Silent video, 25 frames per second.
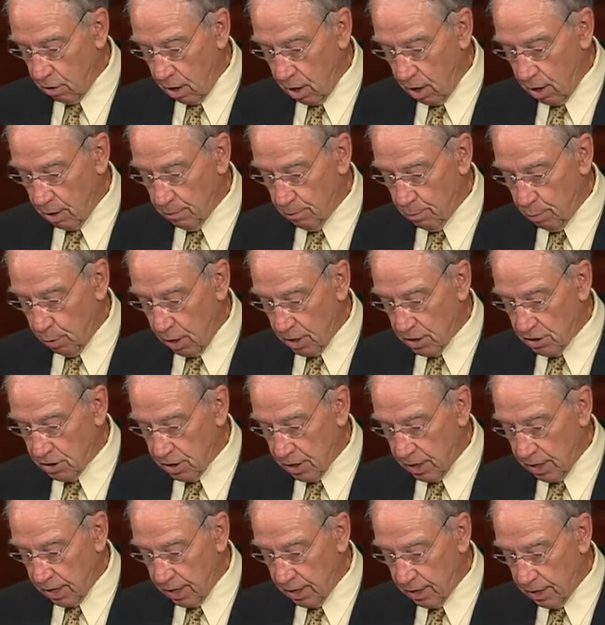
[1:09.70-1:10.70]

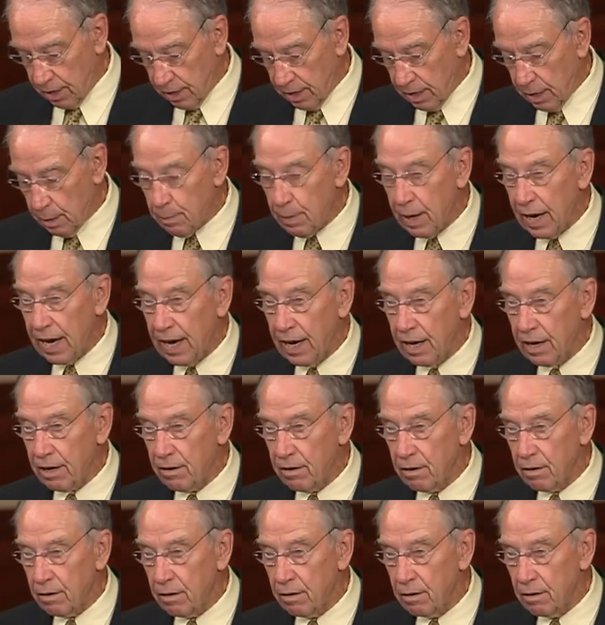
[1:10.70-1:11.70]
unprecedented
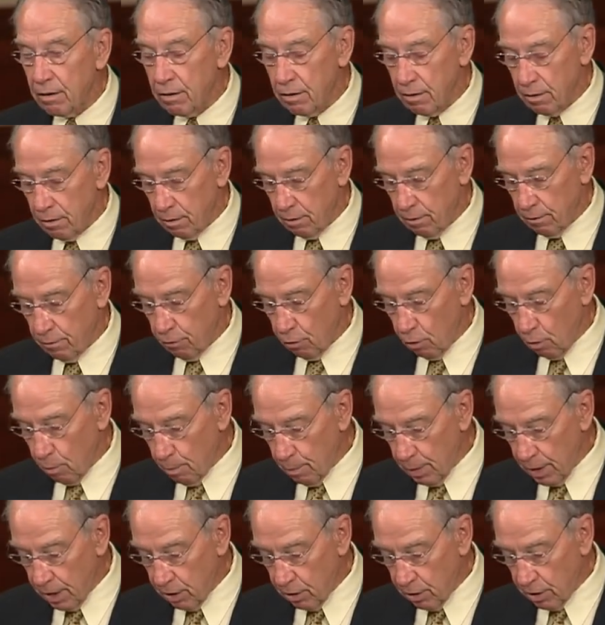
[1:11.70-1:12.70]
demand for
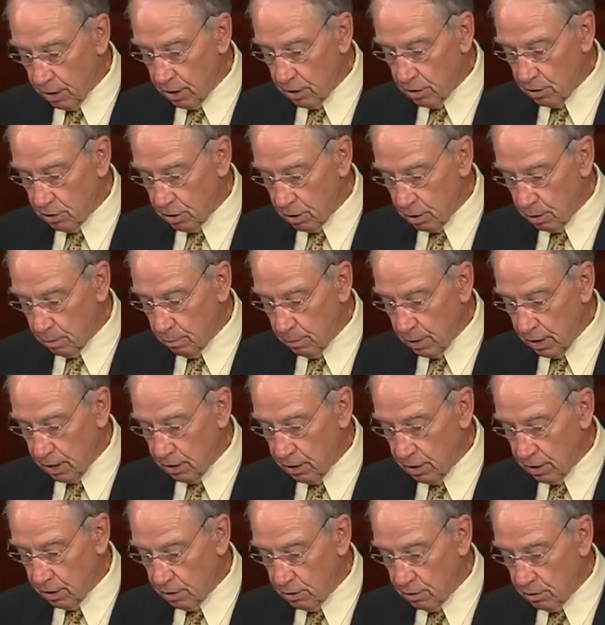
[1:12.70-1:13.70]
millions and
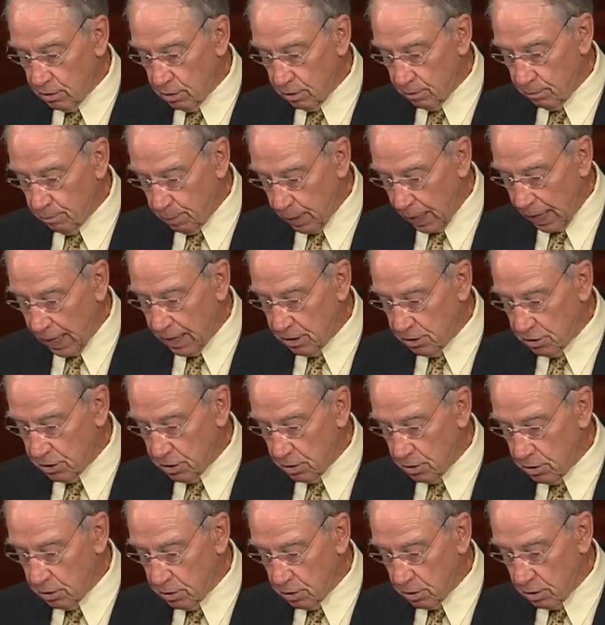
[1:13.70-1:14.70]
millions of
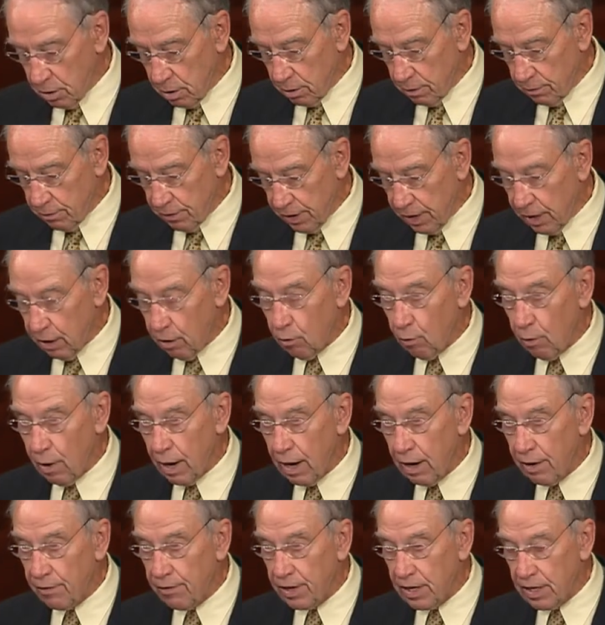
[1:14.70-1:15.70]
pages of
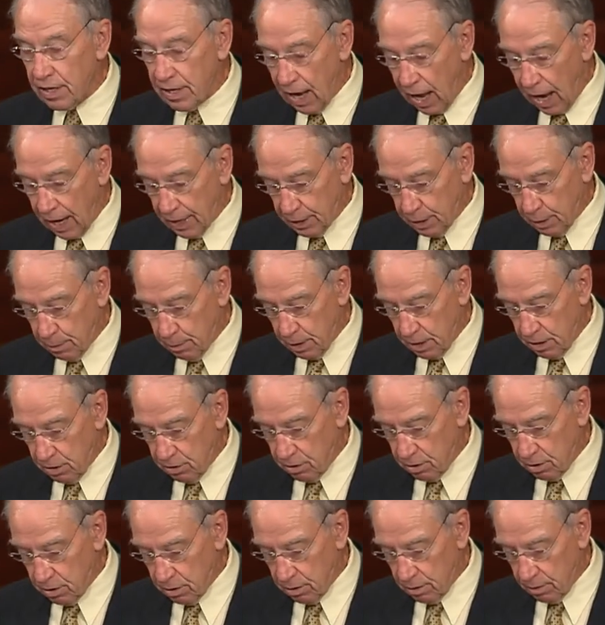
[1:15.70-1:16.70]
irrelevant
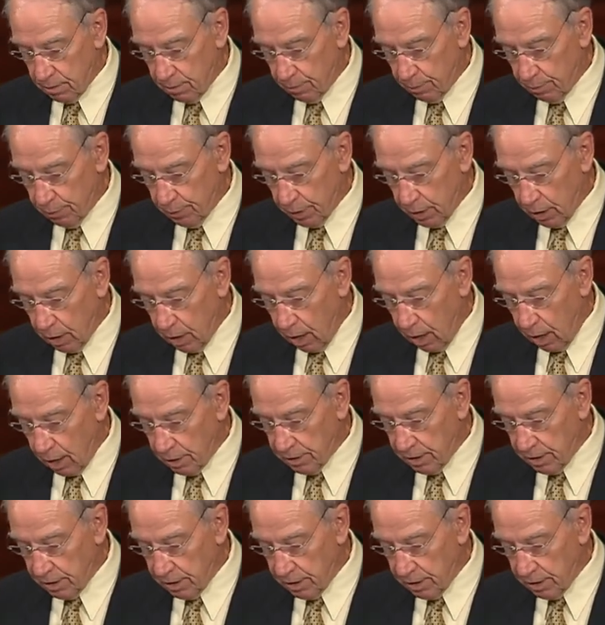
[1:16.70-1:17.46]
documents on